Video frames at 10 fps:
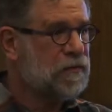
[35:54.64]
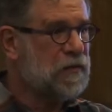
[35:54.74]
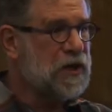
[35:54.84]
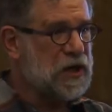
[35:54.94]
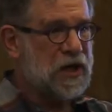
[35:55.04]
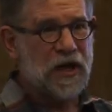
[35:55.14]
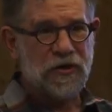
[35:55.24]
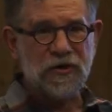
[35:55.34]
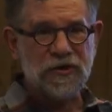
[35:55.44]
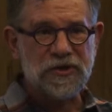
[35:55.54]

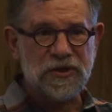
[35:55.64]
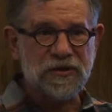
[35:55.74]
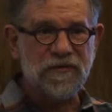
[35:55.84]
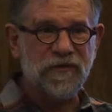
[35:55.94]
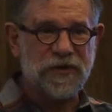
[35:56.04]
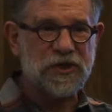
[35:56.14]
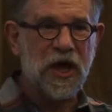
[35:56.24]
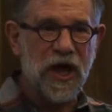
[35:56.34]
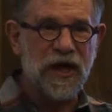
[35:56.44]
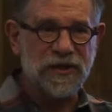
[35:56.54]
mediators and
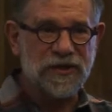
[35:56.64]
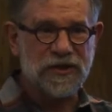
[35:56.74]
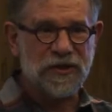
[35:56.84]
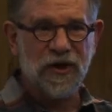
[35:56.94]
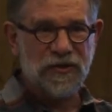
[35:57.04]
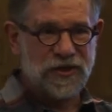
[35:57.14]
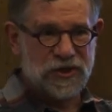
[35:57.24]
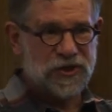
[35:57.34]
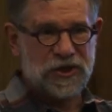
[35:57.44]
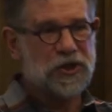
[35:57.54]
facades and all
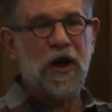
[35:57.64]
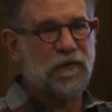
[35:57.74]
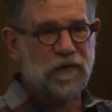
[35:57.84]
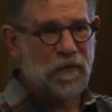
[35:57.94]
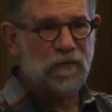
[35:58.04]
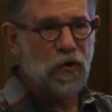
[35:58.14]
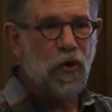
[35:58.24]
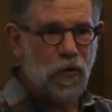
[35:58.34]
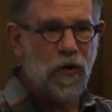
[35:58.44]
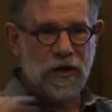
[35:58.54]
this stuff to
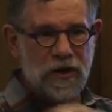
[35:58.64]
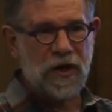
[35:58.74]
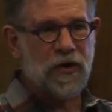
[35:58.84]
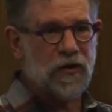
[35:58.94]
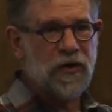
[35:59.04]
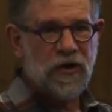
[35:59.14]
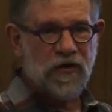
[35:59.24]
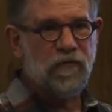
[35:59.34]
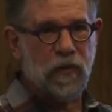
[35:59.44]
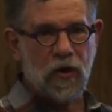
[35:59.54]
hook one to the other,
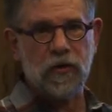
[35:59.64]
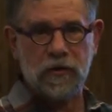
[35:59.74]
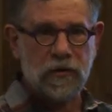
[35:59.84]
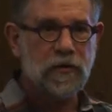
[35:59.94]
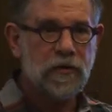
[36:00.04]
you've blown it.